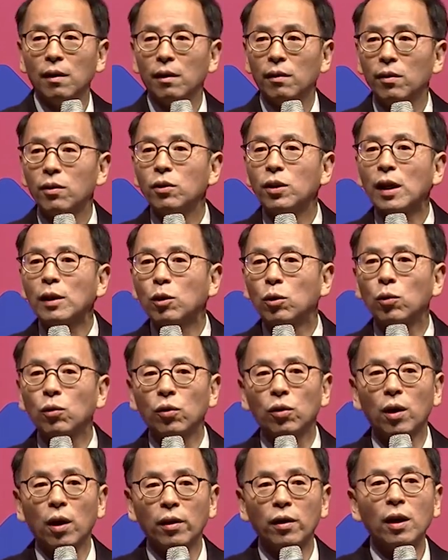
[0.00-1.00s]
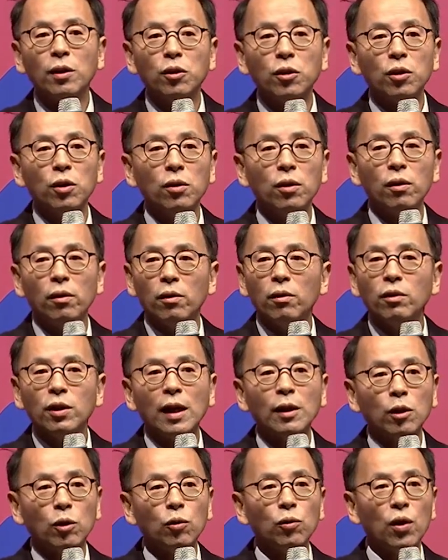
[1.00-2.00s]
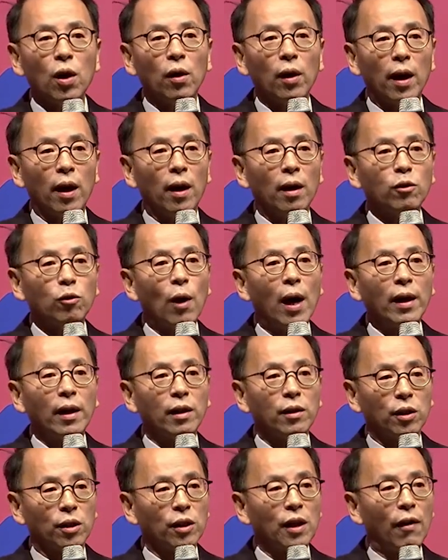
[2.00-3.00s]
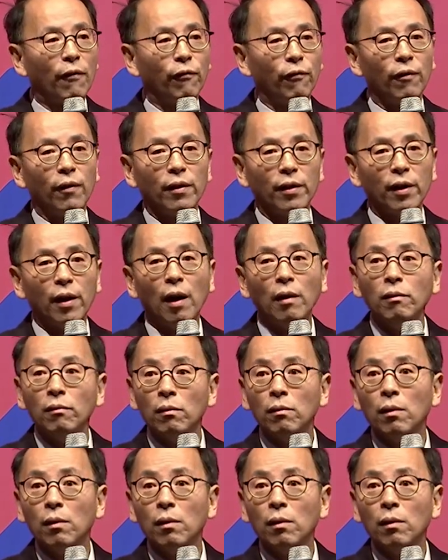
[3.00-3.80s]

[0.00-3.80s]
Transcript: You just do your electronic stuff, you know.